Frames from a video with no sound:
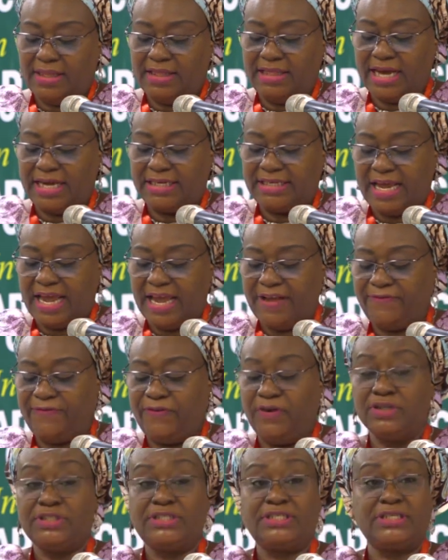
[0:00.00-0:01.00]
that
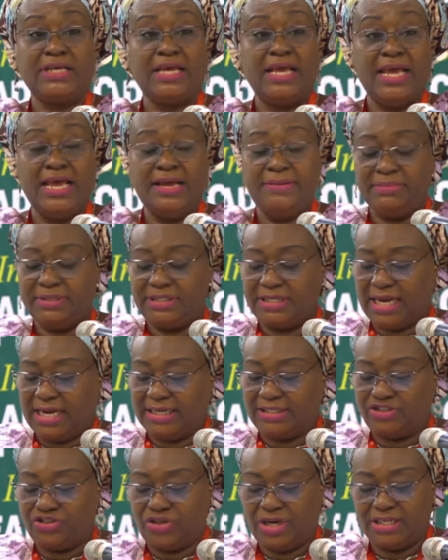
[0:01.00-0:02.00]
efforts aimed
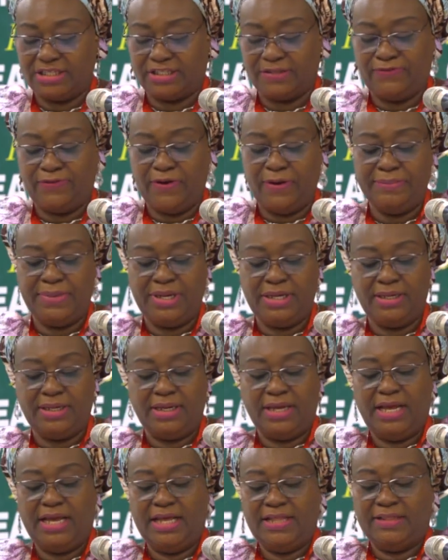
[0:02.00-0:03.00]
at
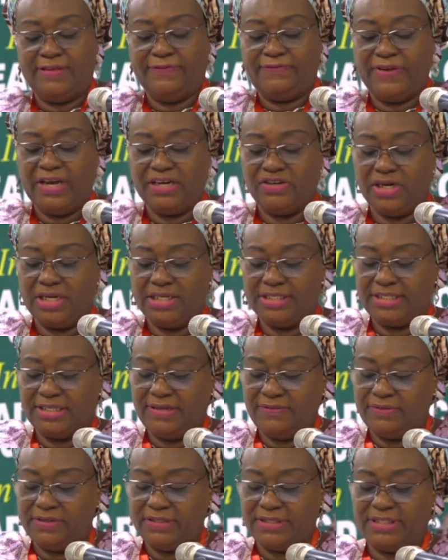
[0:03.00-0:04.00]
transforming the Federal
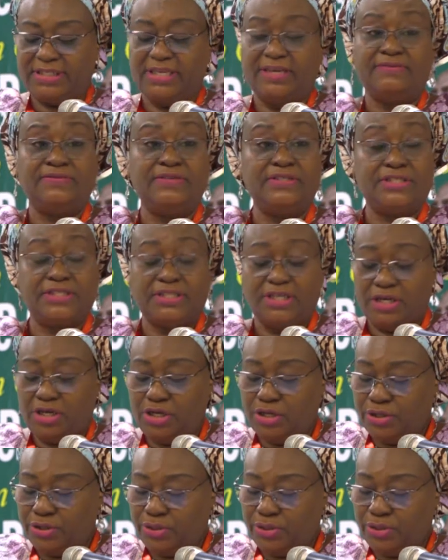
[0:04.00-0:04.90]
Civil Service